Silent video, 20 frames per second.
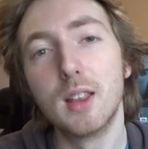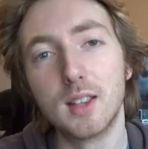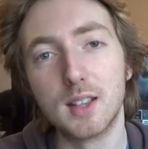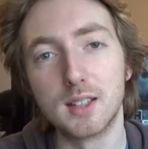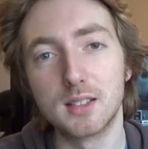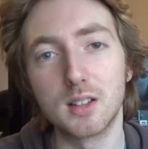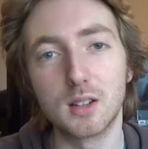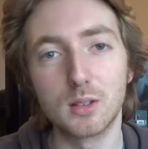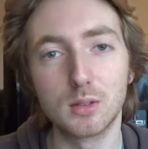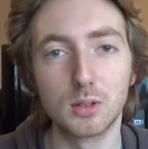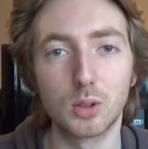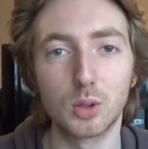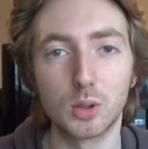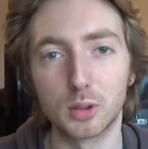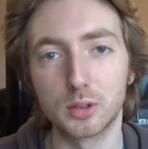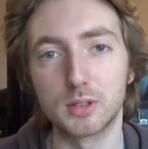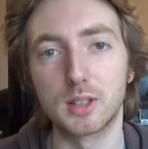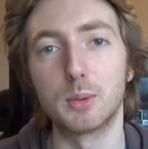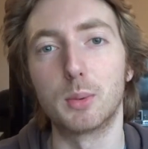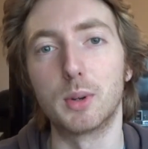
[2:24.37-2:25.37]
There's no
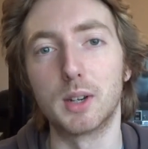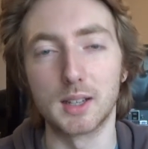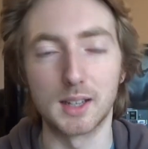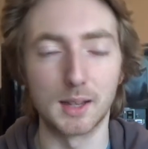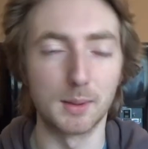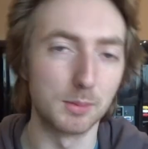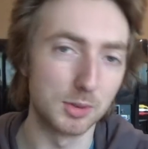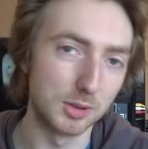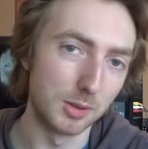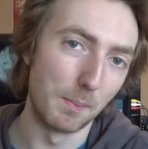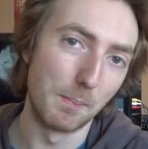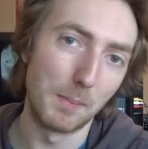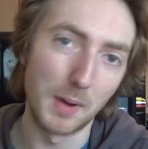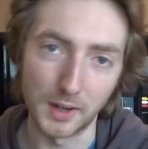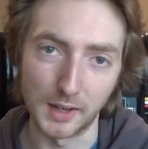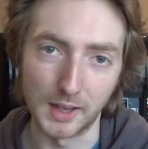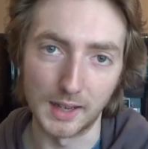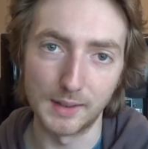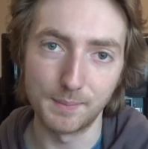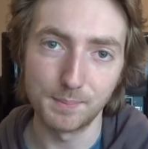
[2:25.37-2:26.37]
loyalty when it comes to
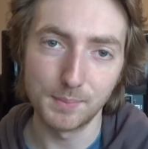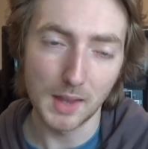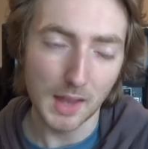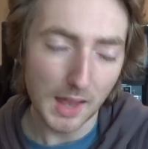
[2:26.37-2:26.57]
money.